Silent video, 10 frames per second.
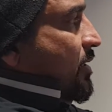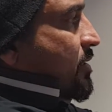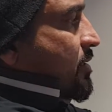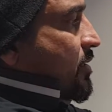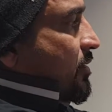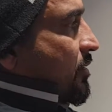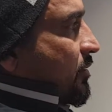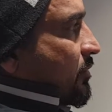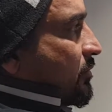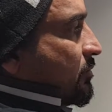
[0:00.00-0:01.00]
is
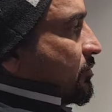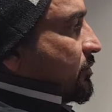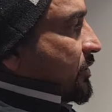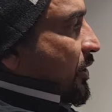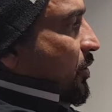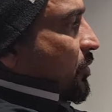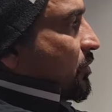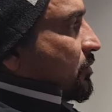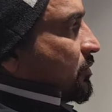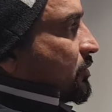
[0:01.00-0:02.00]
0.
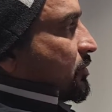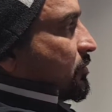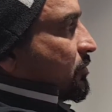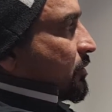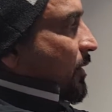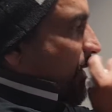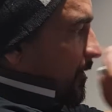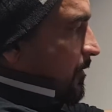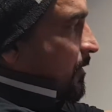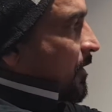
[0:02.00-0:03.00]
Okay.